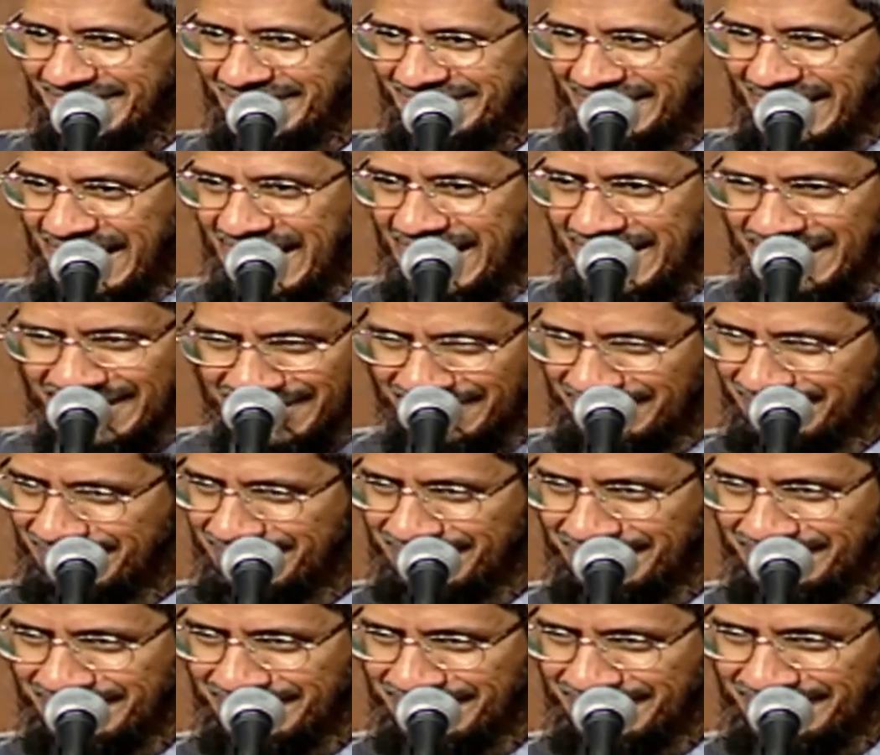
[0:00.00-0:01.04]
Talaq,
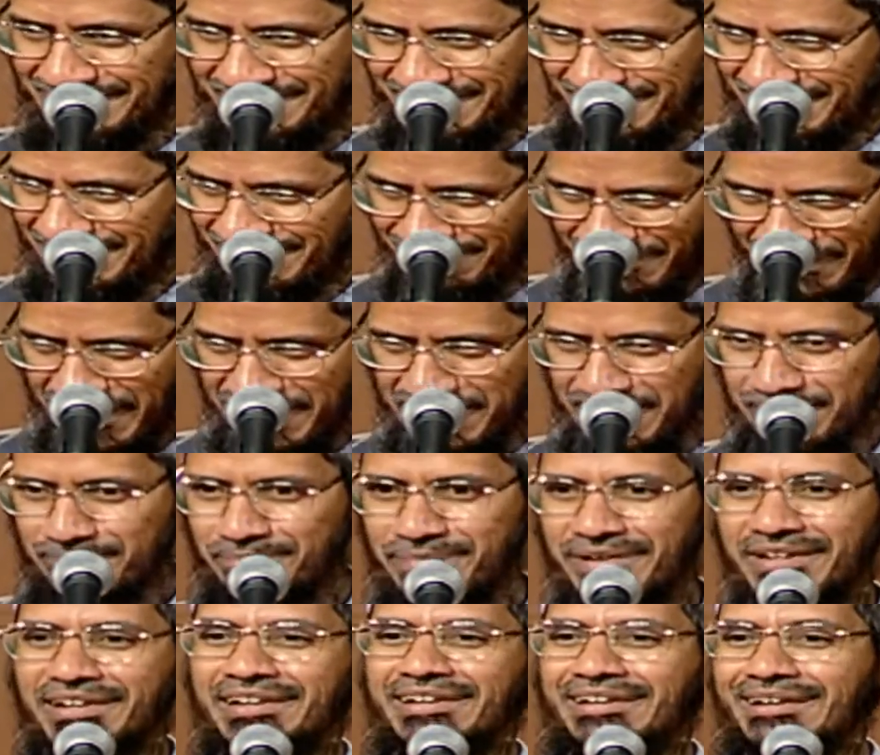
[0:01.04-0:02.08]
very
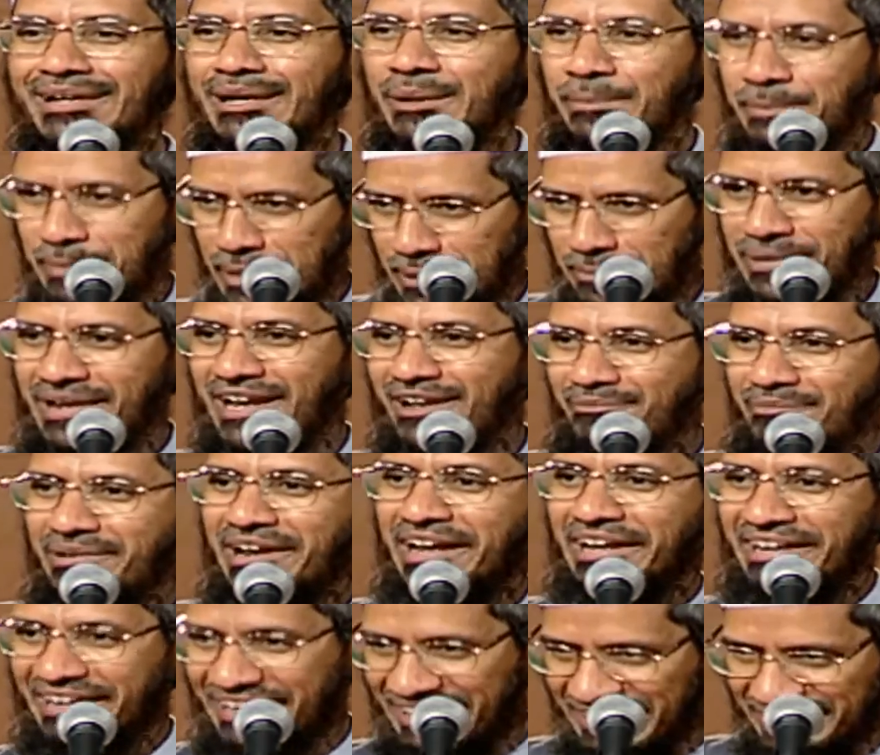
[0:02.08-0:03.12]
simple. People have
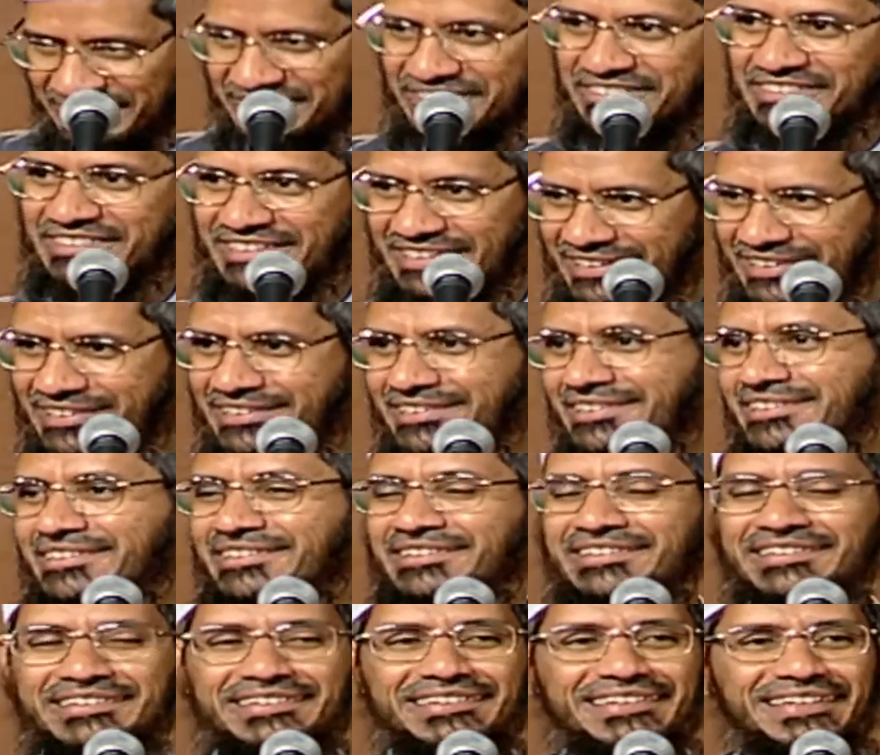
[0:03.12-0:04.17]
made intricacies in it.
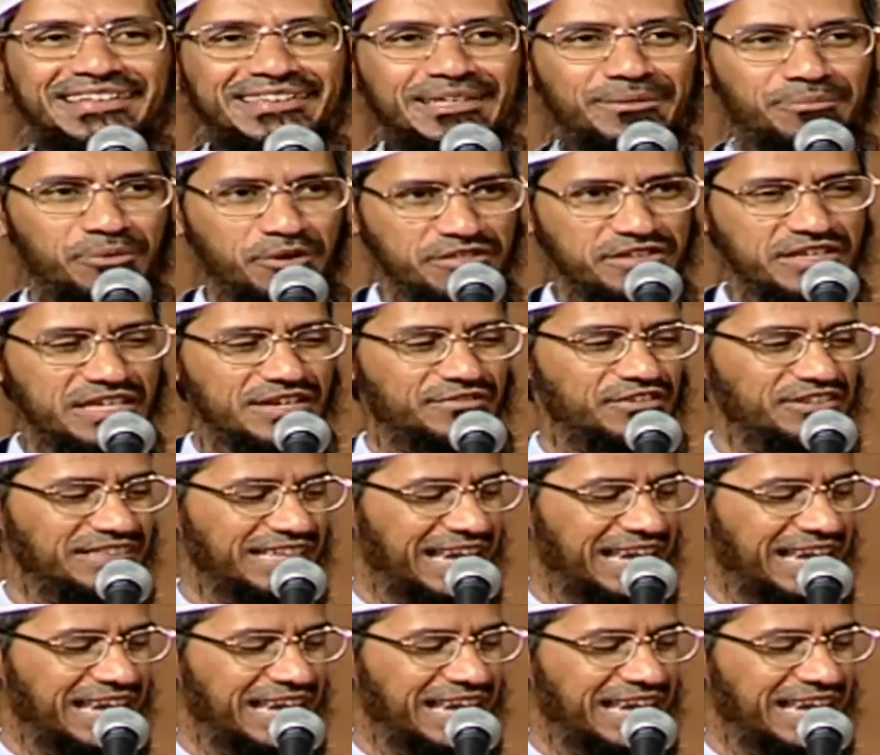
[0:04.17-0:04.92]
The procedure for